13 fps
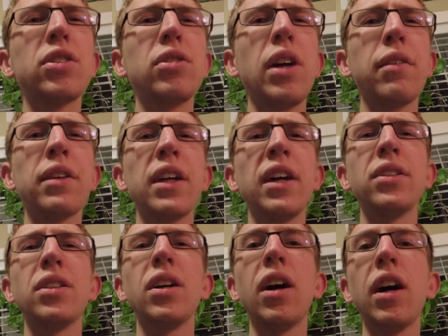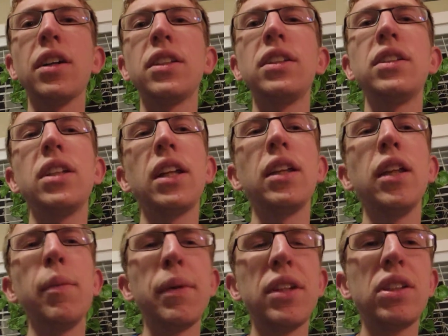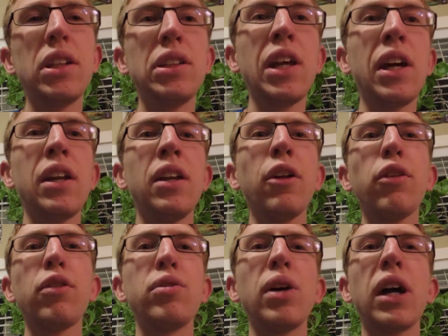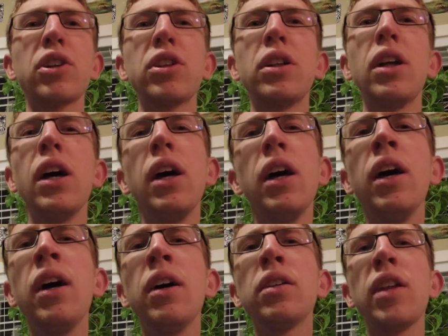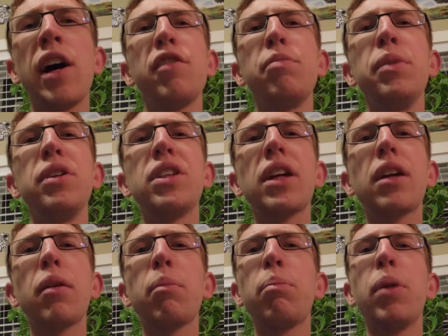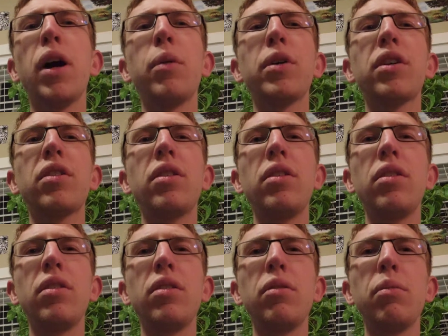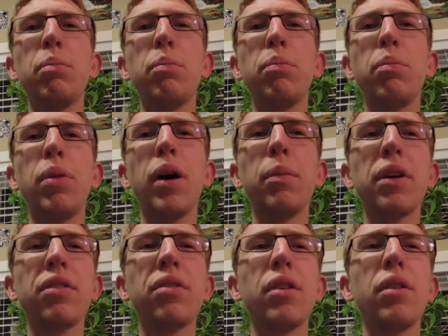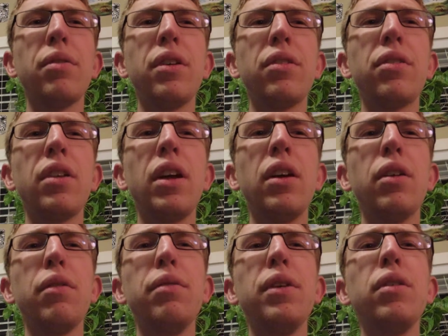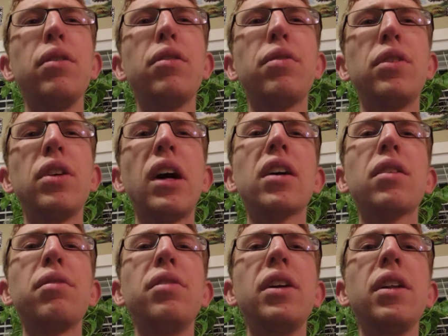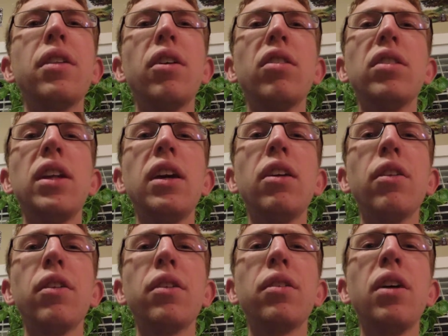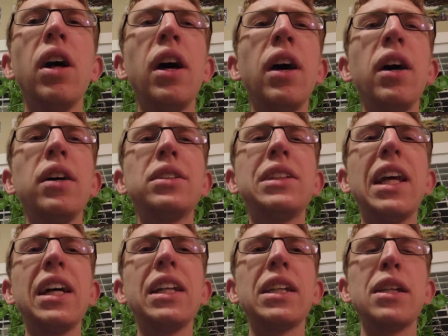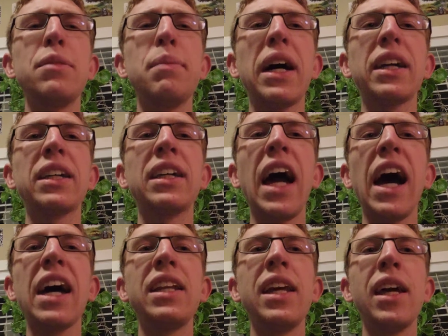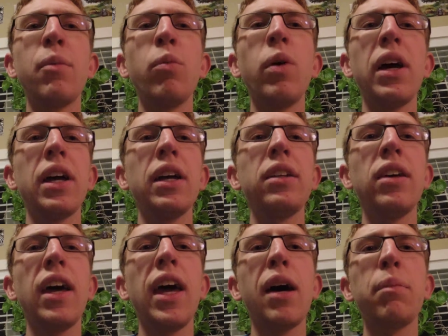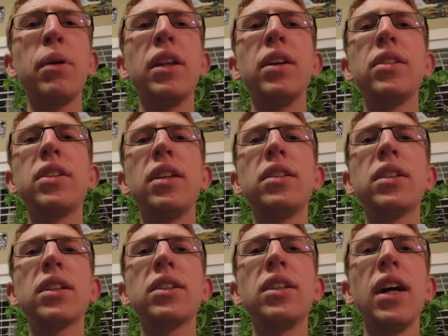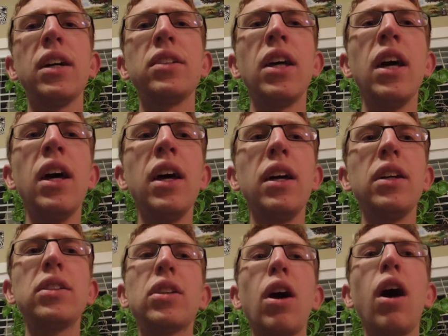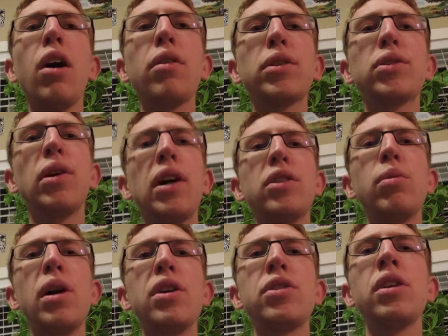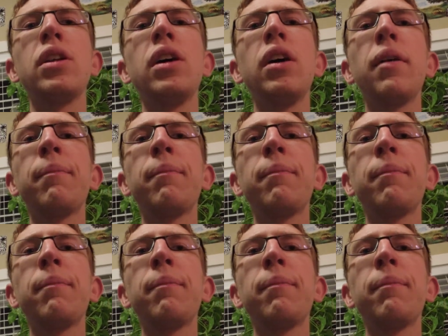extravaganza. Austin City Limits is yet another attraction. Live music, public service, interviews, photography. The only hurdle standing in my goddamn way to happiness and success is college graduation.